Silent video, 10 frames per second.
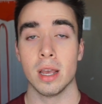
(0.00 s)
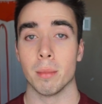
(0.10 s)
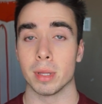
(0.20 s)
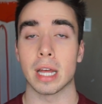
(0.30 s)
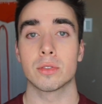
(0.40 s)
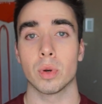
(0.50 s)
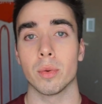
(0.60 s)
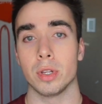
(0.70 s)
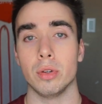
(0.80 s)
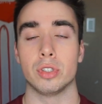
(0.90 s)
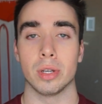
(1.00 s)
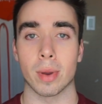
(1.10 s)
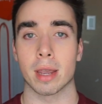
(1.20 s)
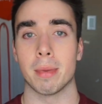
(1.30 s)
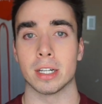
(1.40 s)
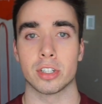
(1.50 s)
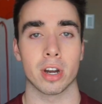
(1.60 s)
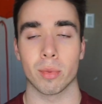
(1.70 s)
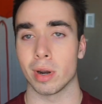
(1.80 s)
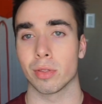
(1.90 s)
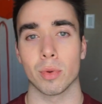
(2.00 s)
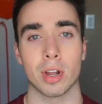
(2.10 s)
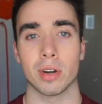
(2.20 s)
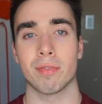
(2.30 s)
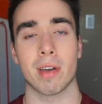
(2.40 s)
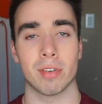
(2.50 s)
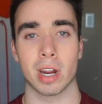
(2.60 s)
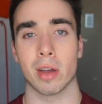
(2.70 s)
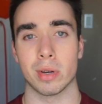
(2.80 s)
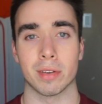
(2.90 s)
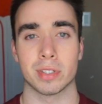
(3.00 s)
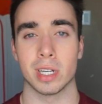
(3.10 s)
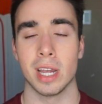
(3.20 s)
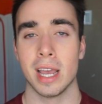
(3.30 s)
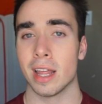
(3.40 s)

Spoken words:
but that's what I would usually recommend, starting around 300 to 500 calorie deficit.